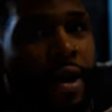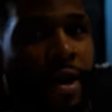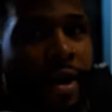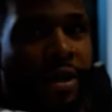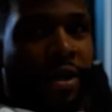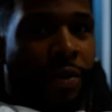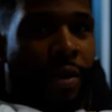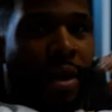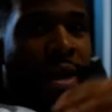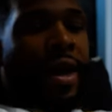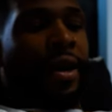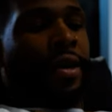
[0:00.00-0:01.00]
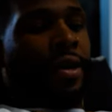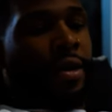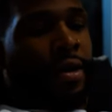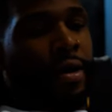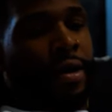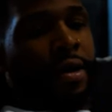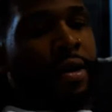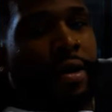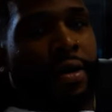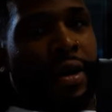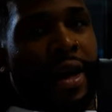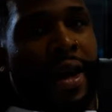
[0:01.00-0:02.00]
All right, so we got
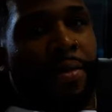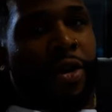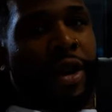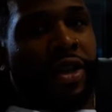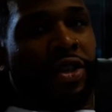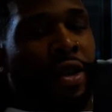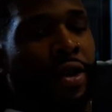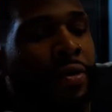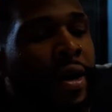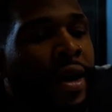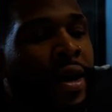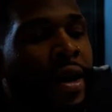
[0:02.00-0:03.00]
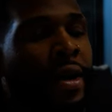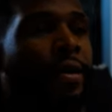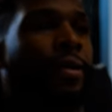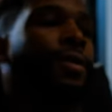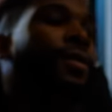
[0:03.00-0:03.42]
the game ready's on right now.